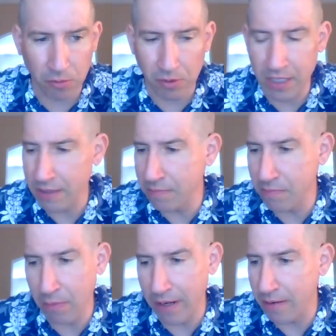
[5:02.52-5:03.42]
only
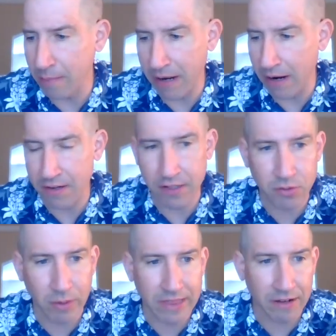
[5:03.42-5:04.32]
about
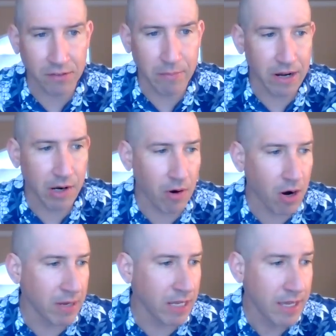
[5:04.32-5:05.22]
120,000 men in our
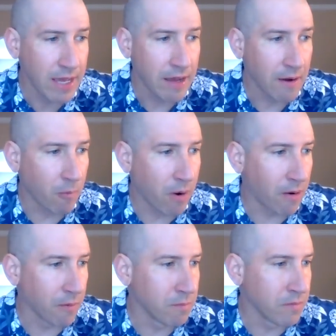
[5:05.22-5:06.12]
army,
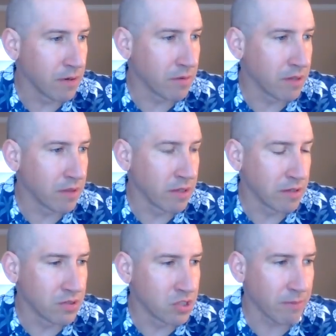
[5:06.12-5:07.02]
while
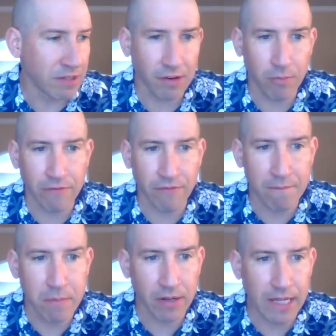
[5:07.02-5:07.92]
the Germans had
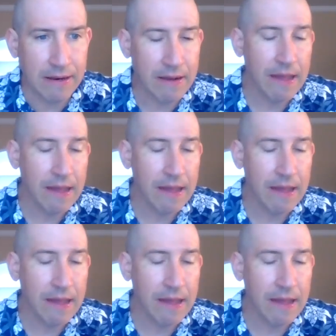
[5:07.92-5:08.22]
5 million.